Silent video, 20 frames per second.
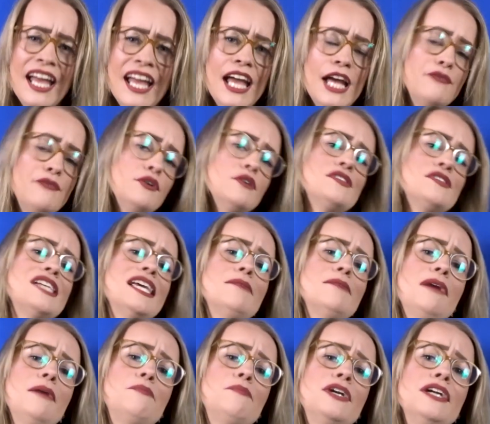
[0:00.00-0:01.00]
If you've seen
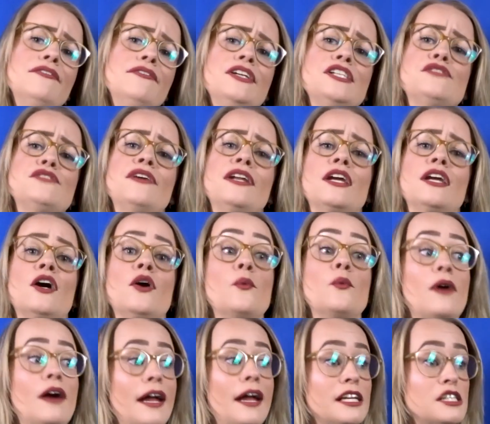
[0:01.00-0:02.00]
my previous video
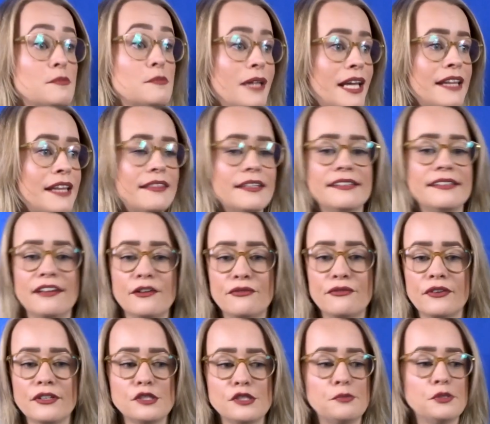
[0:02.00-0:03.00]
where I explained the
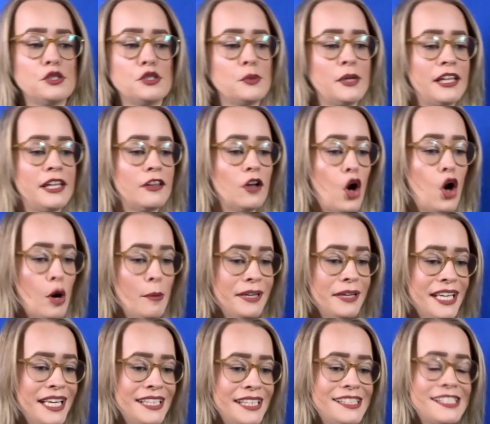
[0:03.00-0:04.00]
difference between the
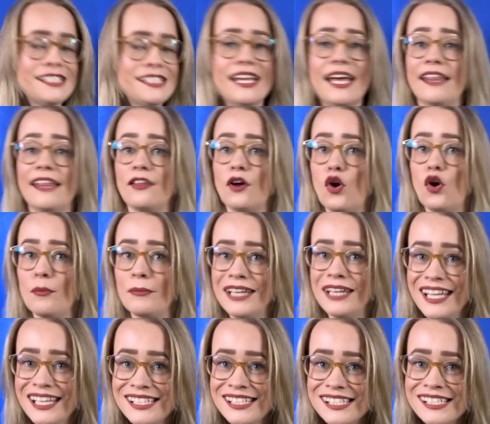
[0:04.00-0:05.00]
hominids and the
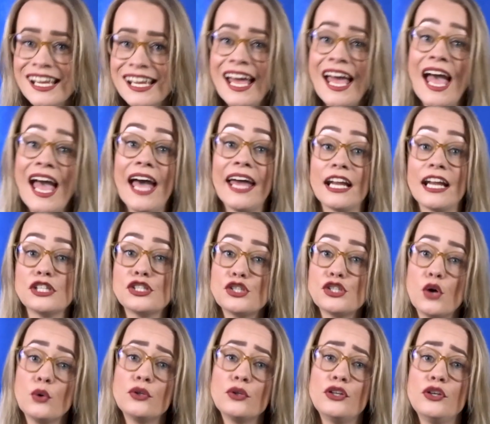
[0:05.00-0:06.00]
hominins, and I
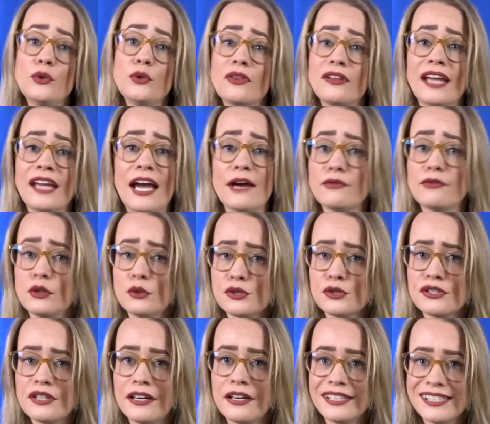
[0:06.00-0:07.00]
showed you the
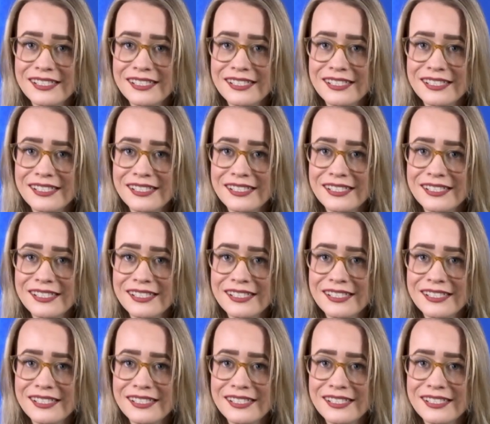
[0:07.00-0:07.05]
evolutionary